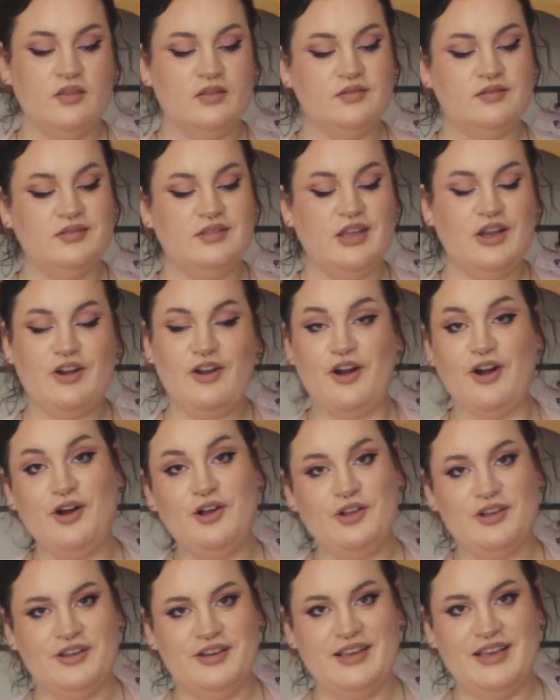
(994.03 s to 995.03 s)
They're
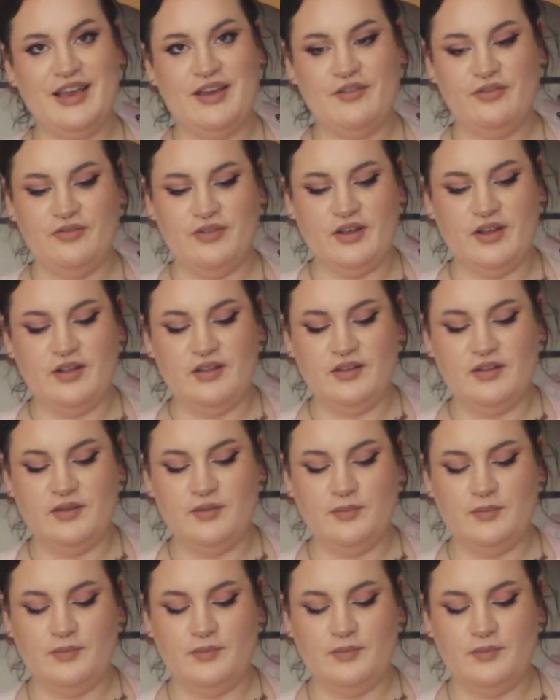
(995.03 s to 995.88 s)
all gonna get filled